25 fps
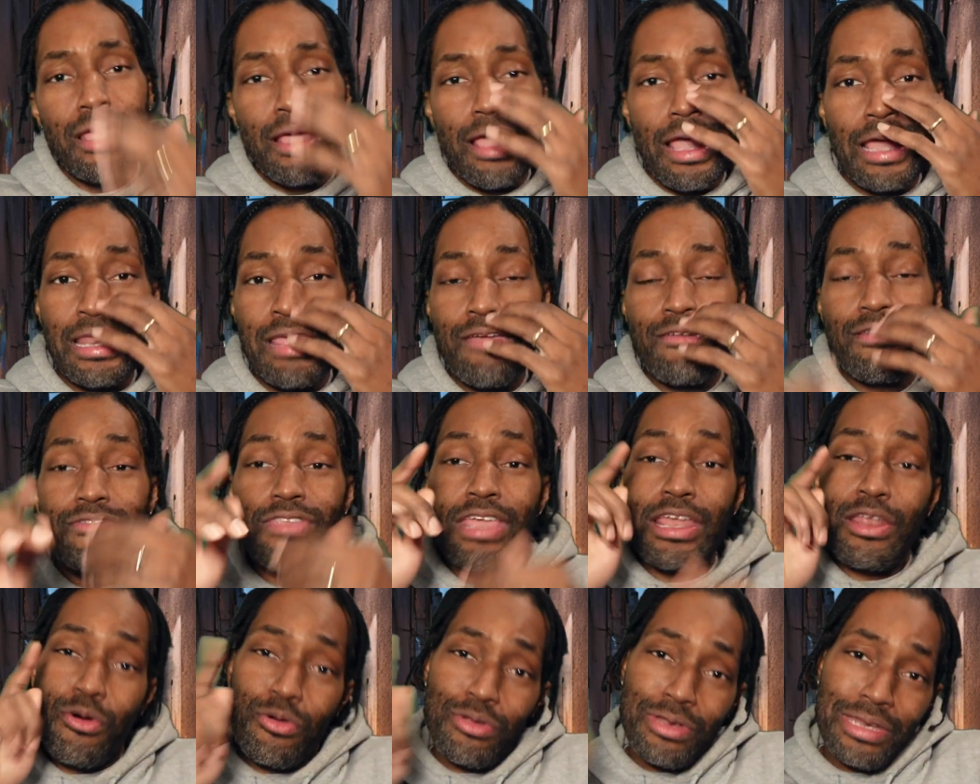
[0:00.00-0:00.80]
And even if
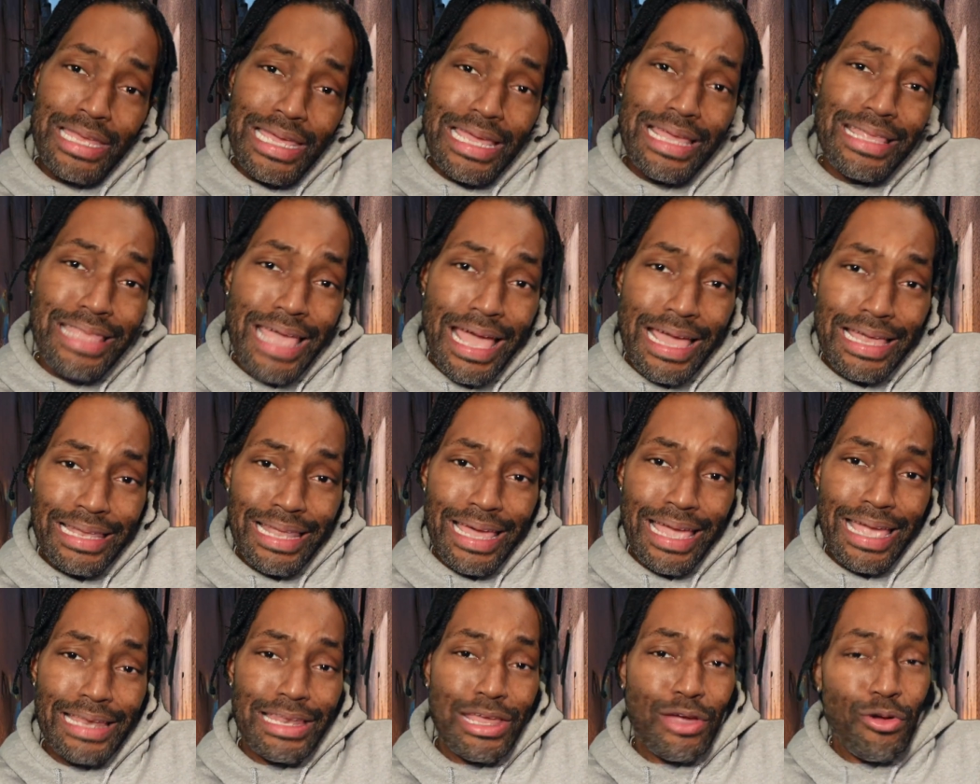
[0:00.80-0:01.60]
they don't need that
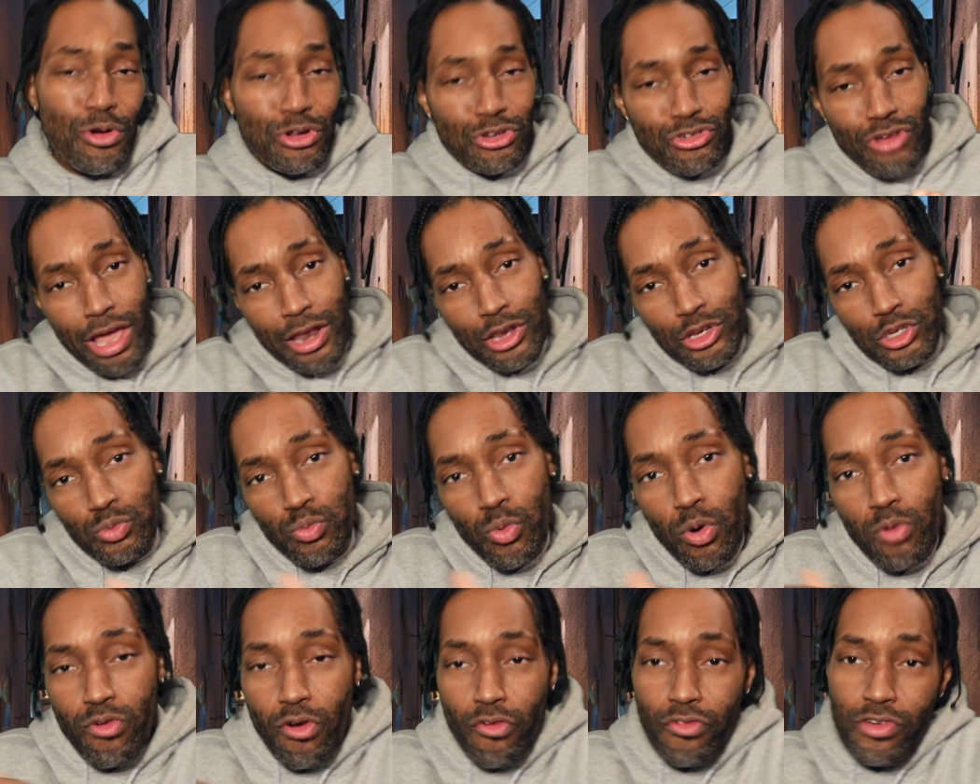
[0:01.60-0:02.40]
lane, they're going to try to
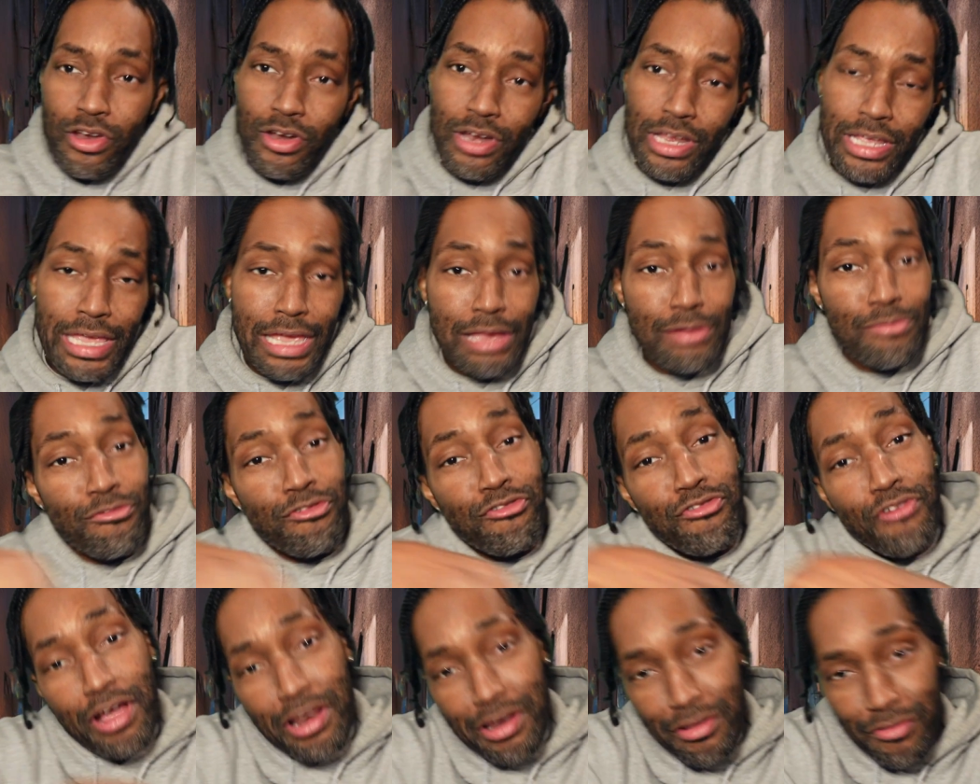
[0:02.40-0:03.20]
swerve over there to get in
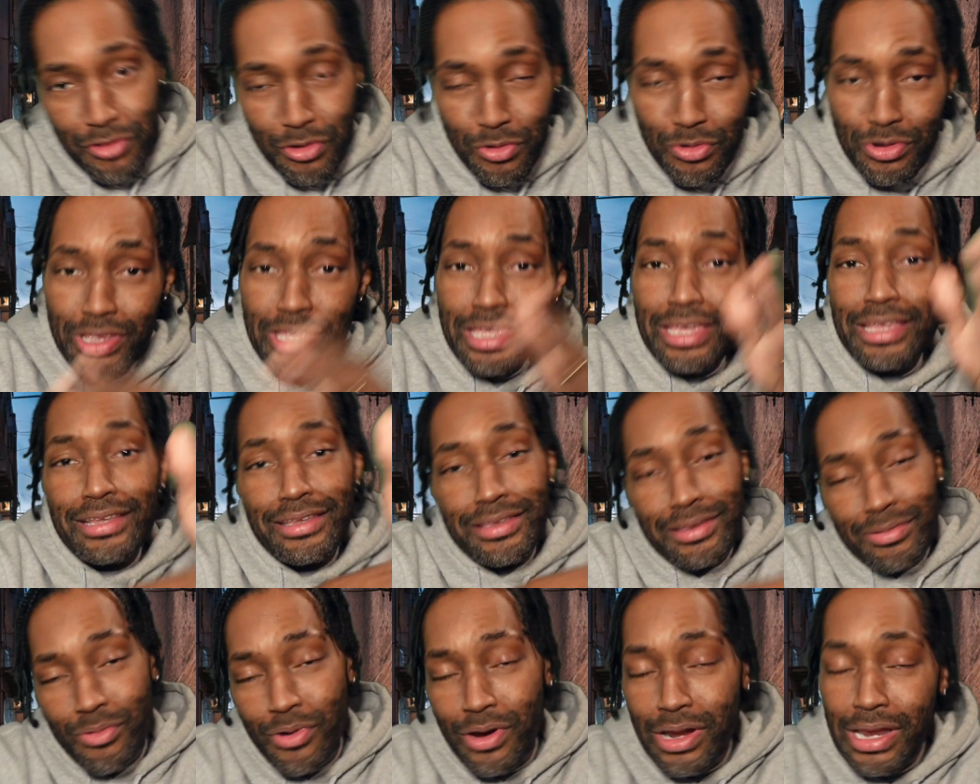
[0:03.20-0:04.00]
front of you to get
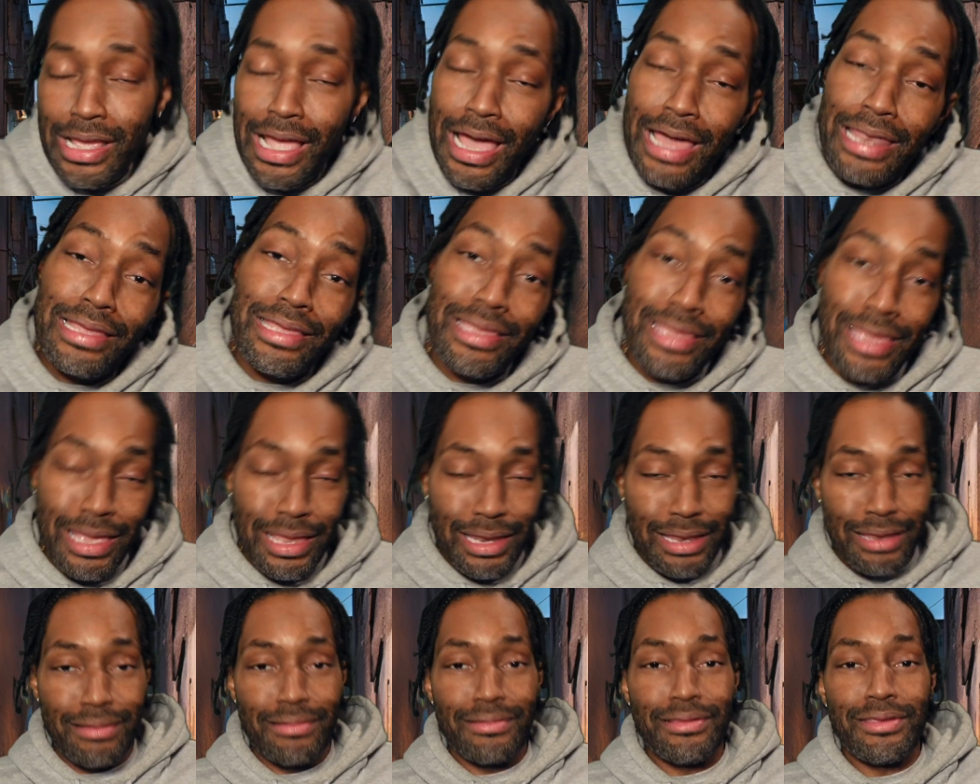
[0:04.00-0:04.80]
to where they got to get.